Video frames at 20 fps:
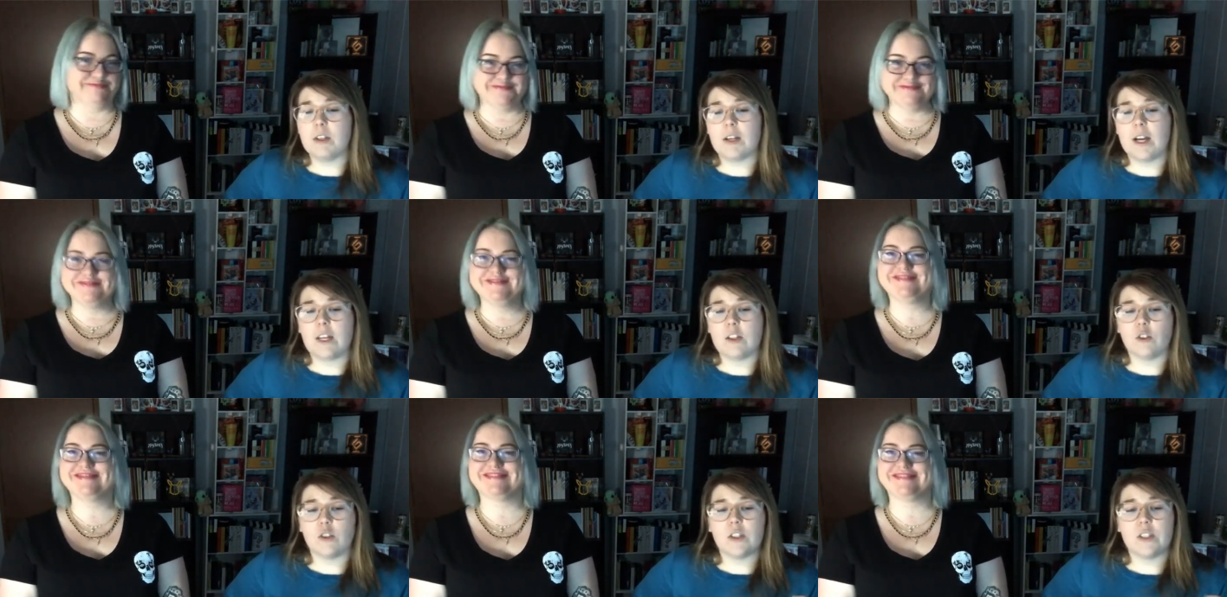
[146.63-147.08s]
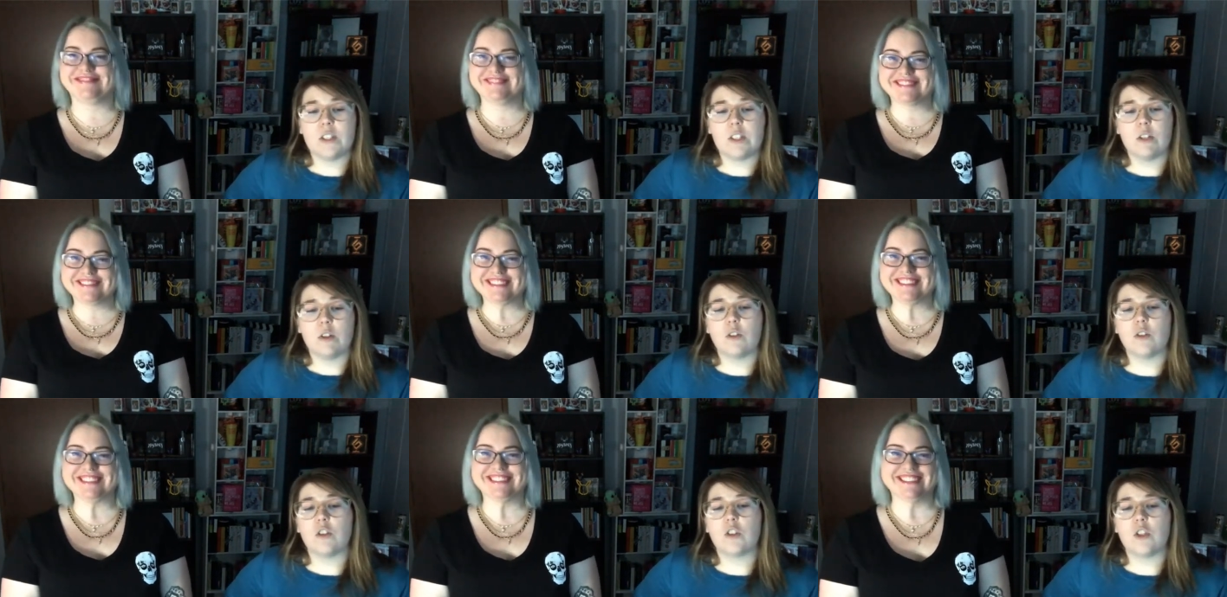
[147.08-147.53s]
Speaker 1: but you mm-hmm. guys are
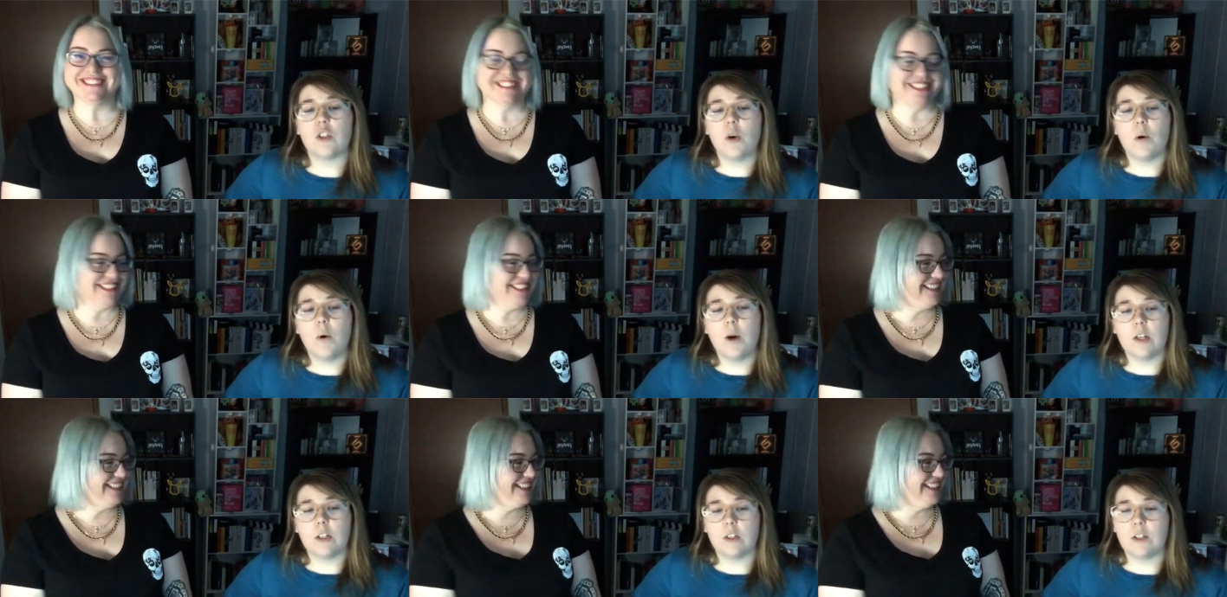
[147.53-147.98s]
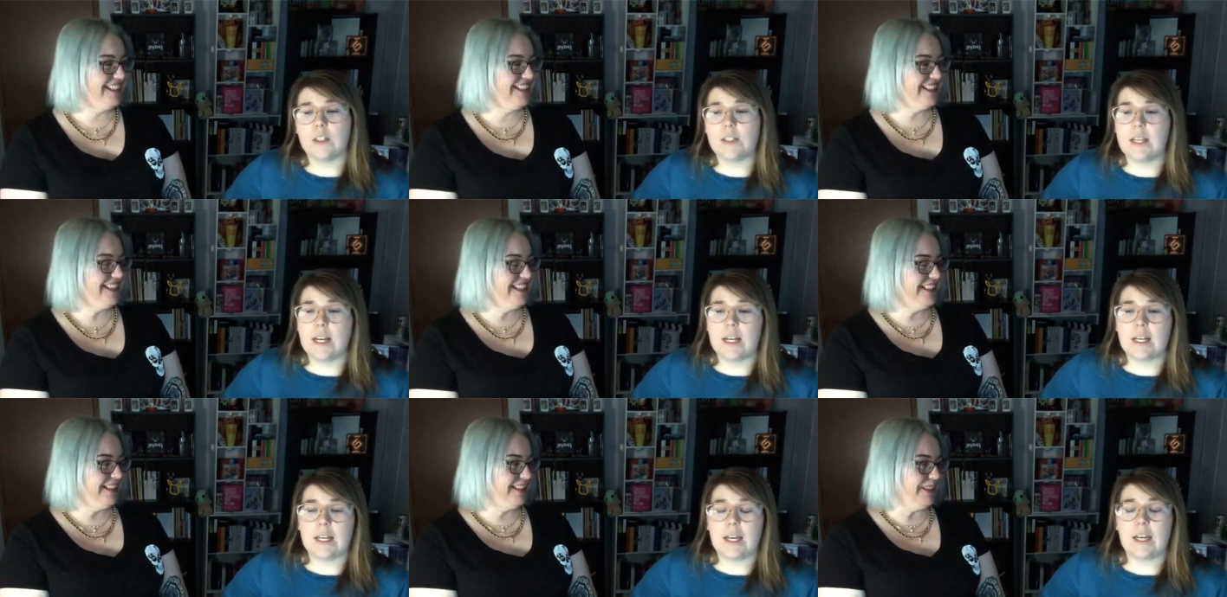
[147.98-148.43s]
still so
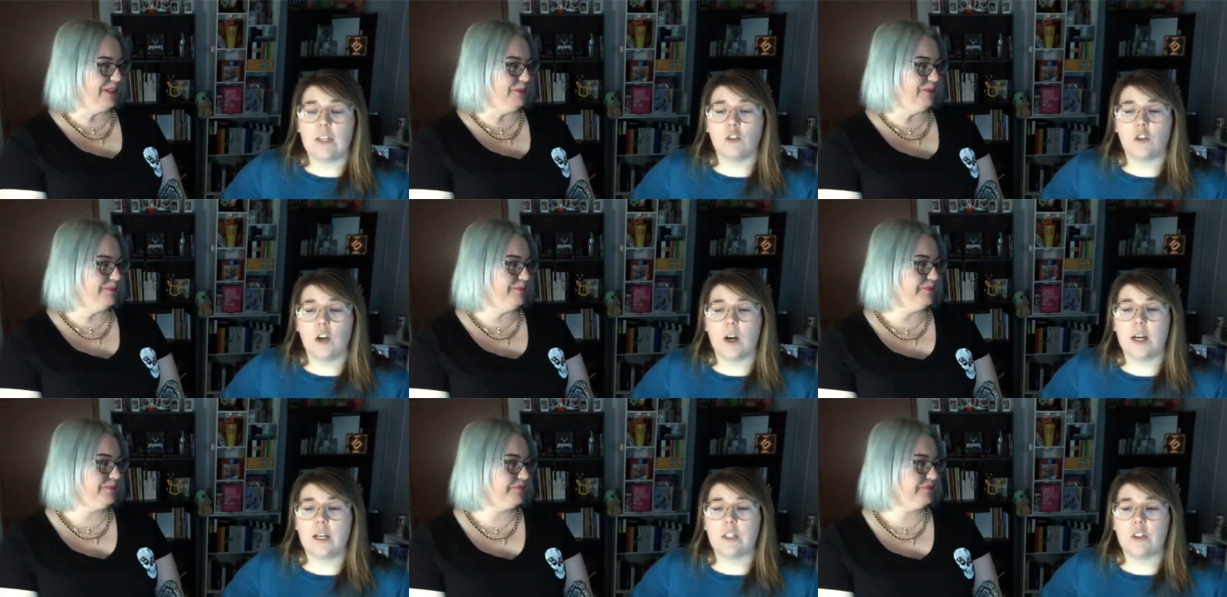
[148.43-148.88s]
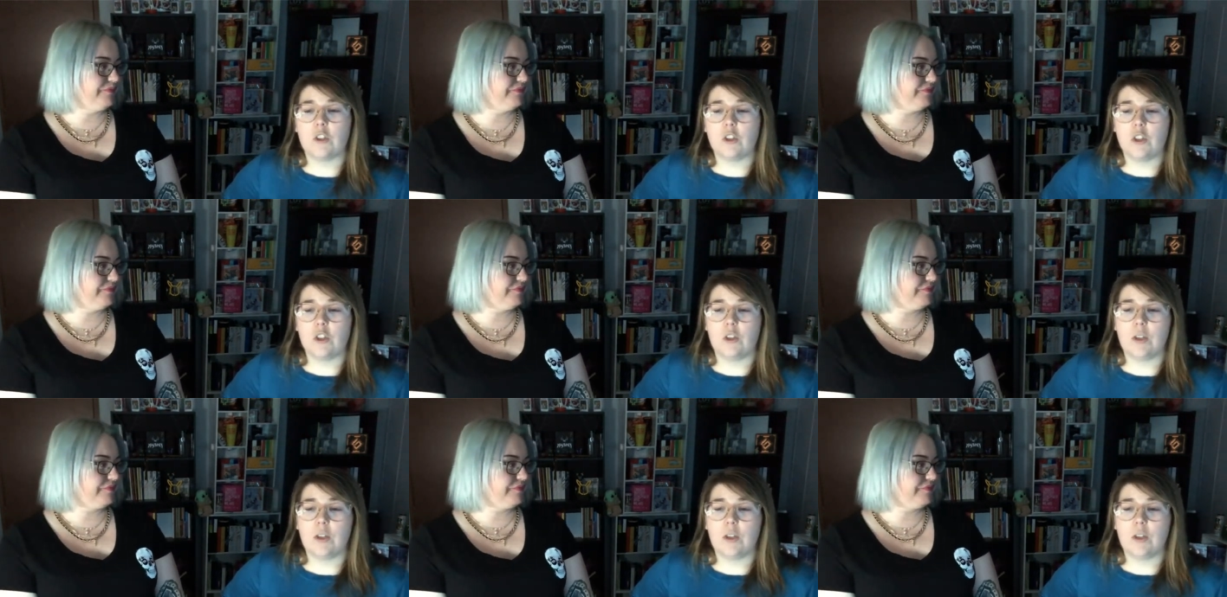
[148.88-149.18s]
understanding and trying to